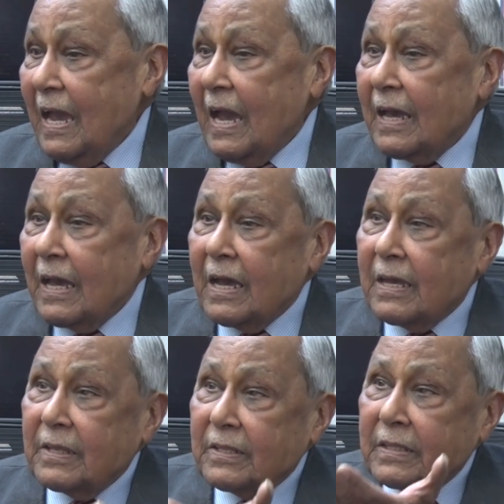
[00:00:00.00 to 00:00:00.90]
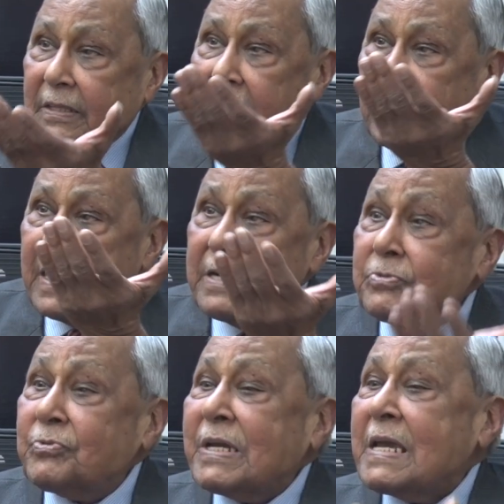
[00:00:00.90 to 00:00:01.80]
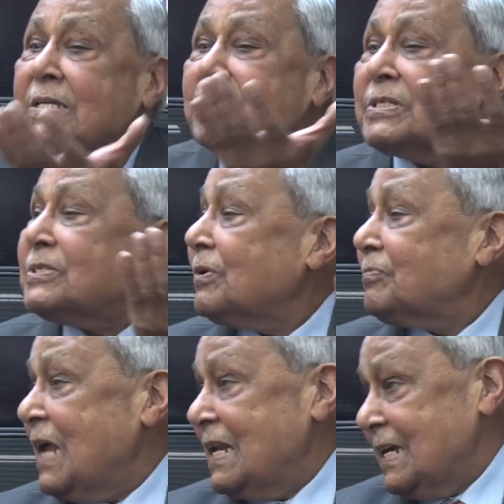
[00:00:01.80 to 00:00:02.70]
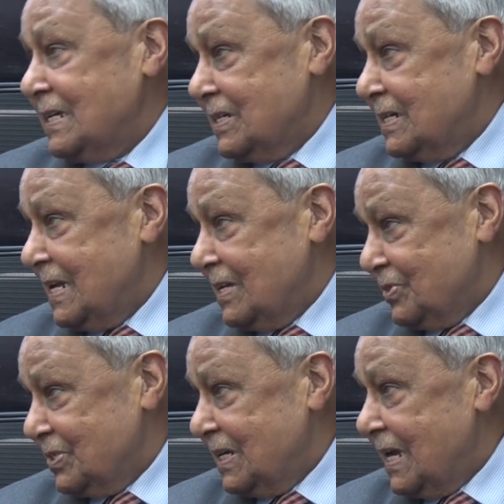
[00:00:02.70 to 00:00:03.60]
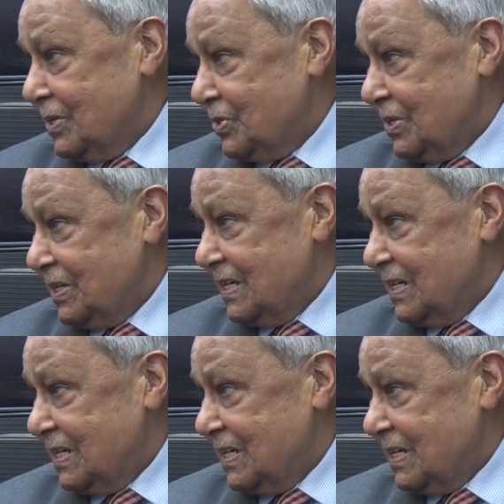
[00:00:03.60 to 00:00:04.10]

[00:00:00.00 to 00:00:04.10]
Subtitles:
the intricacies of delegated legislation.